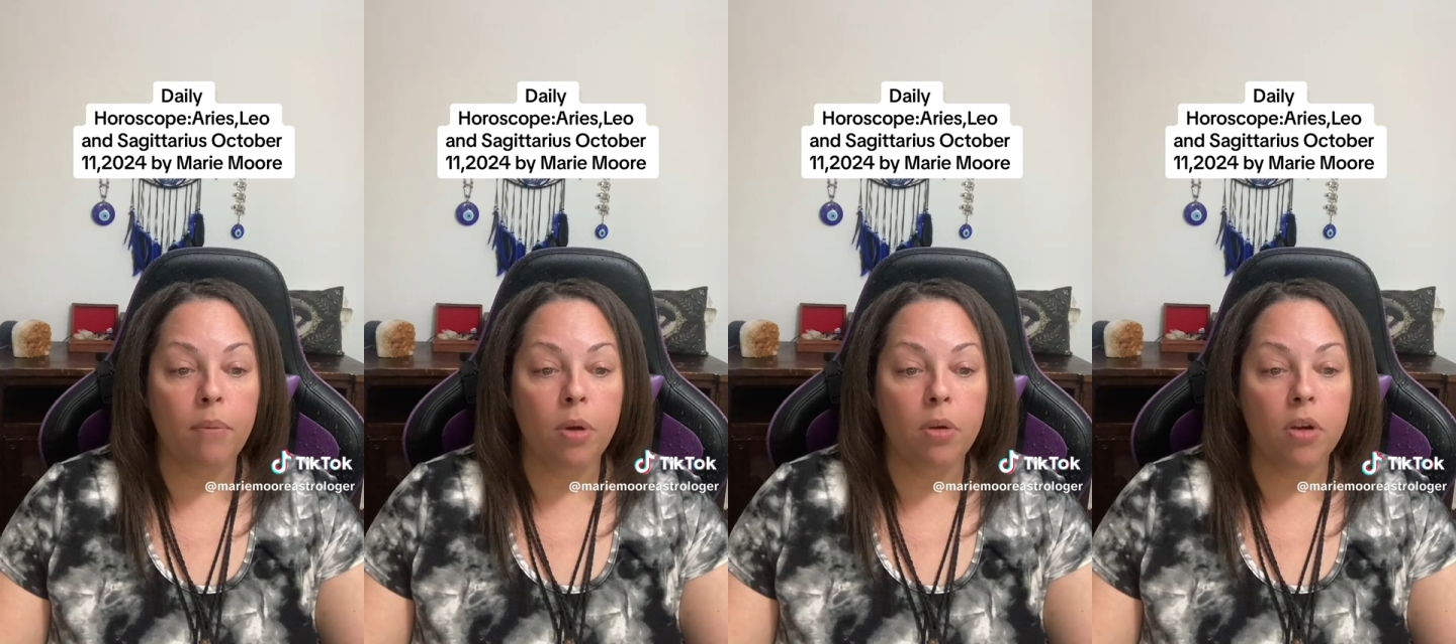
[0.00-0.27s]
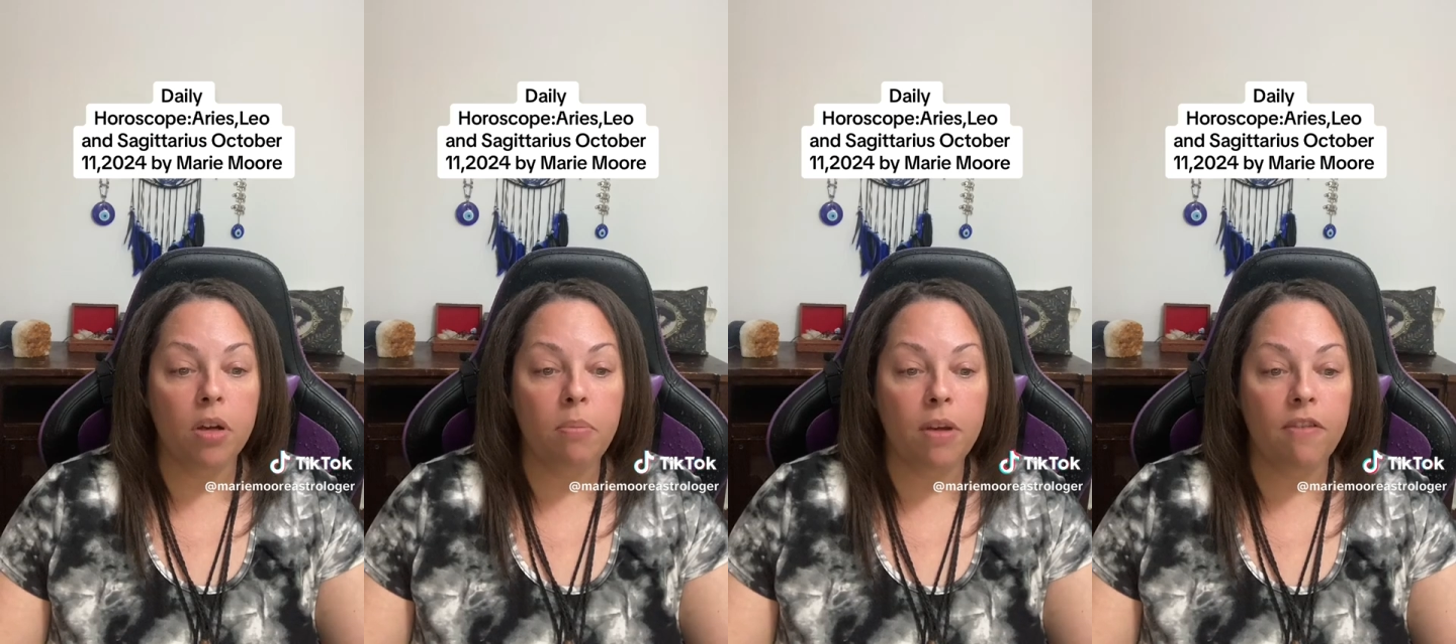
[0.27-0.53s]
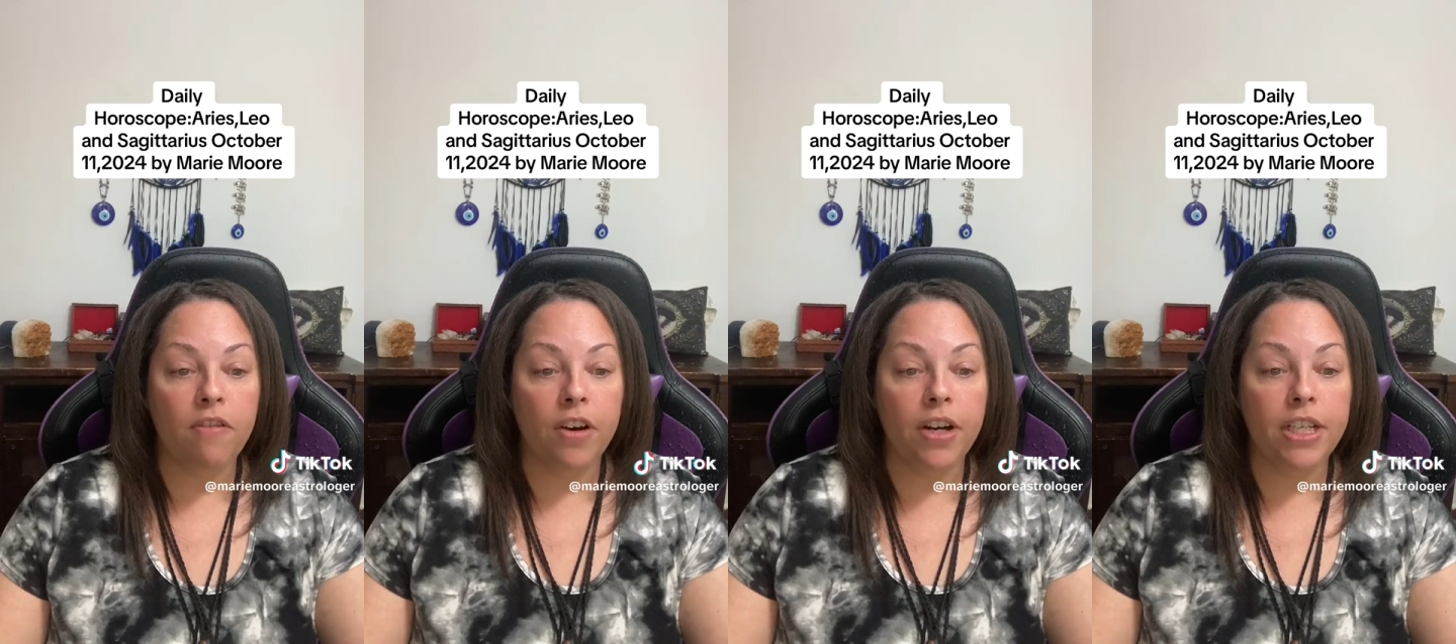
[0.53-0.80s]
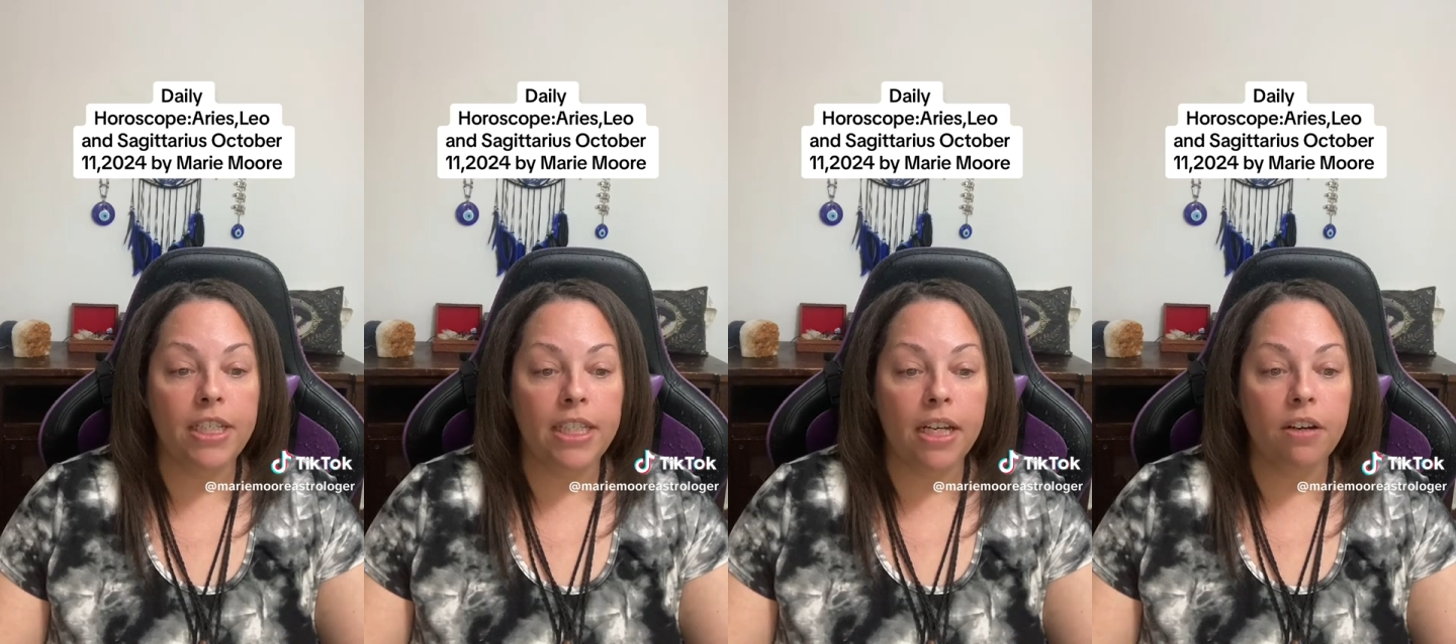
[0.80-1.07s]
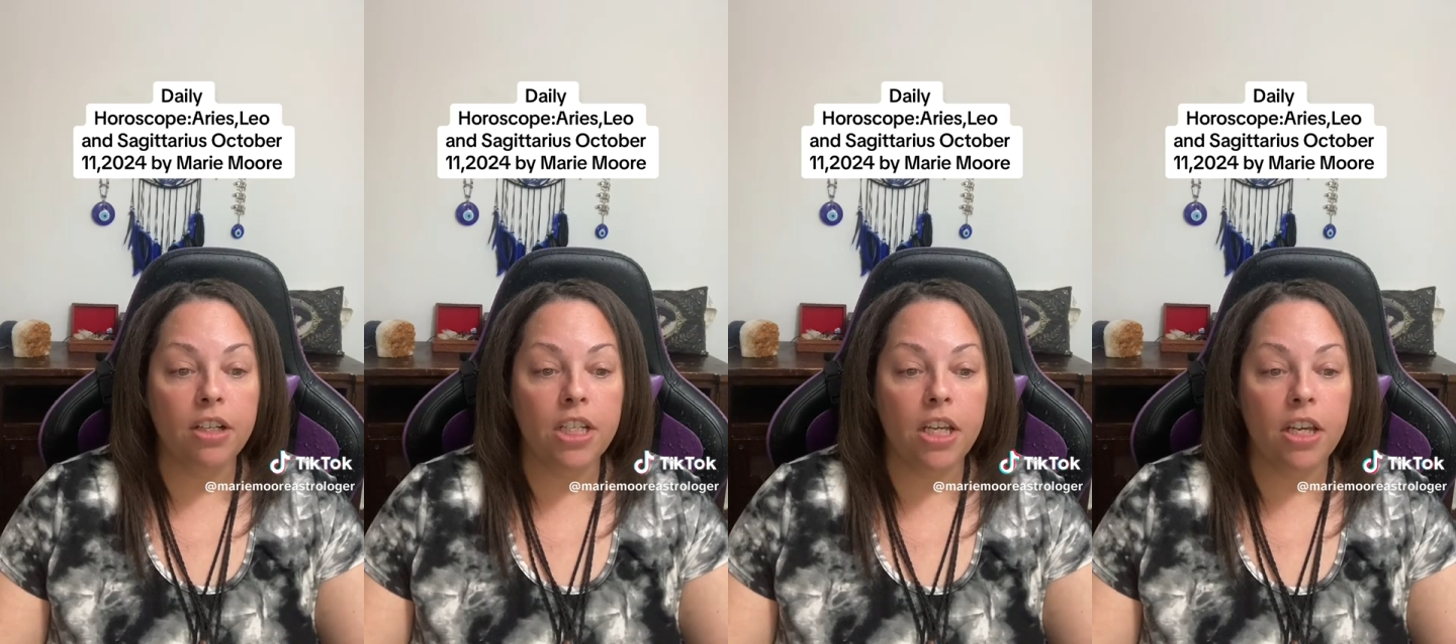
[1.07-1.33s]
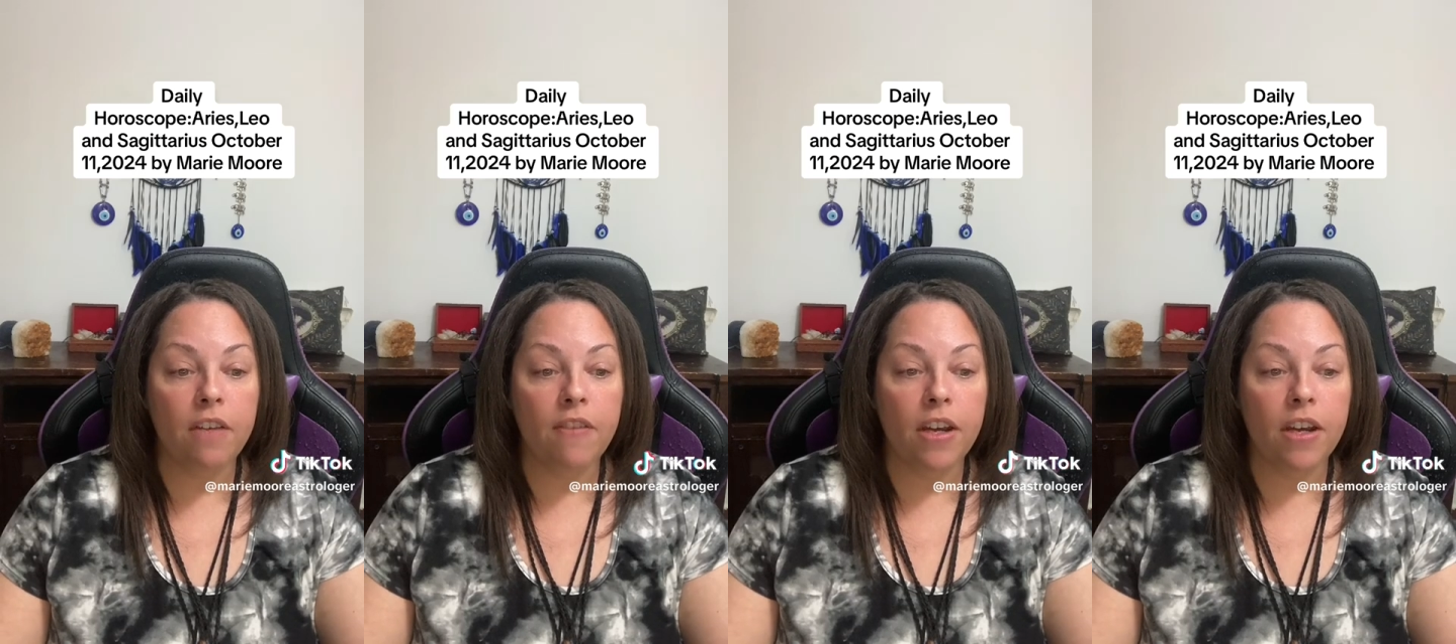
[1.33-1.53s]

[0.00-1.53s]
You could be very secretive